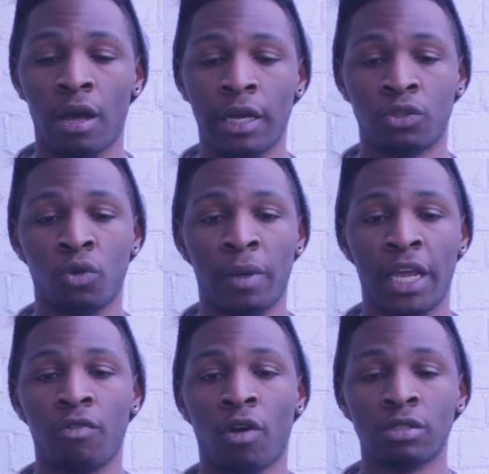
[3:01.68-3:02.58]
tournament
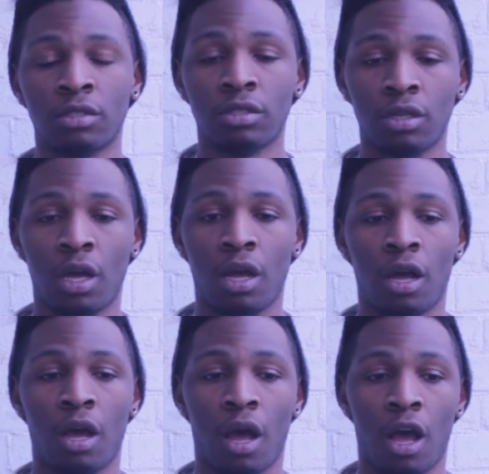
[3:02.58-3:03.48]
he runs.
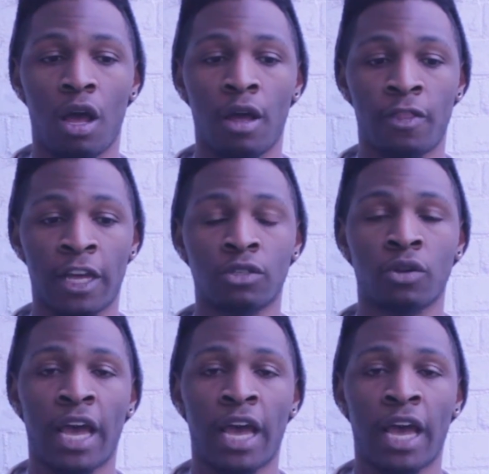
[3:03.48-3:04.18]
That's gonna